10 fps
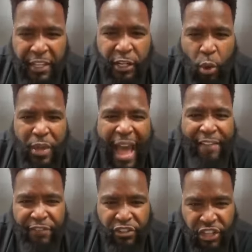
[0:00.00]
political
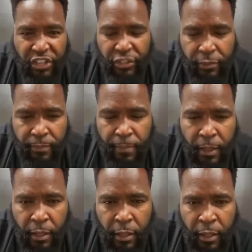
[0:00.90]
conversation.
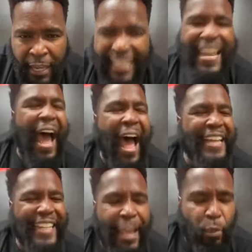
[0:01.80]

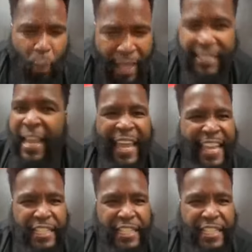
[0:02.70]
Kanye West